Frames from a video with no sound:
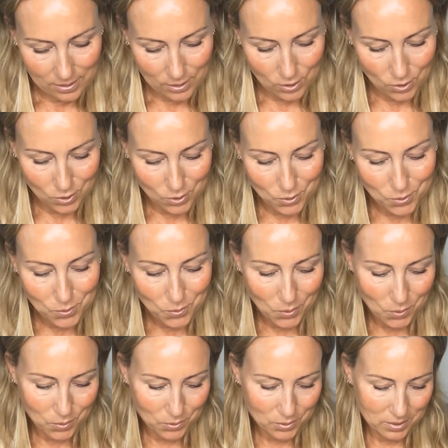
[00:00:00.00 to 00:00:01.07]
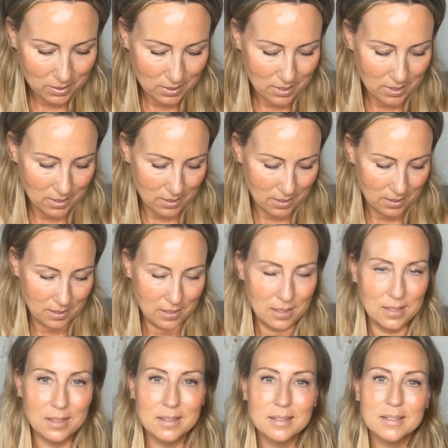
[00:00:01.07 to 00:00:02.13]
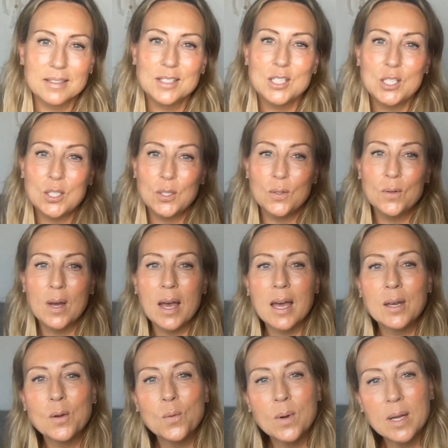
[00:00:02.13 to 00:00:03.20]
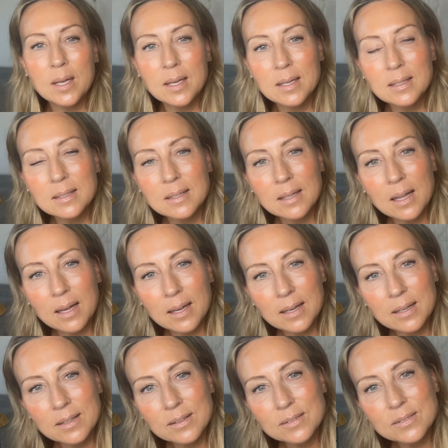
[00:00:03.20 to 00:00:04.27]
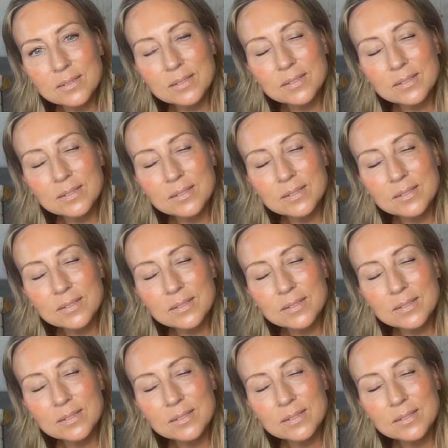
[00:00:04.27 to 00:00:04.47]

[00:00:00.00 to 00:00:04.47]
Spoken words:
You hold the key to an awakened life.